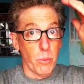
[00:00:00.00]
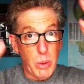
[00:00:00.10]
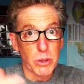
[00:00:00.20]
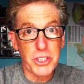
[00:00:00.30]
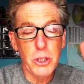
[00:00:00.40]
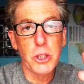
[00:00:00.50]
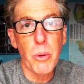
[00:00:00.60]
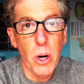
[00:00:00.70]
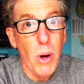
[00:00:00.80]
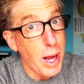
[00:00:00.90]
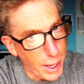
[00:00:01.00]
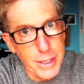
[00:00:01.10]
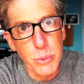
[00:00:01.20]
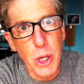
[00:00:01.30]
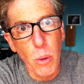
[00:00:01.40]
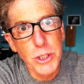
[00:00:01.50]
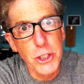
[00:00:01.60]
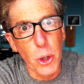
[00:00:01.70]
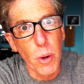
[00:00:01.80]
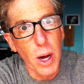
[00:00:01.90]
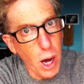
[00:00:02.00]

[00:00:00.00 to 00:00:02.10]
We will see you tomorrow, as we always do.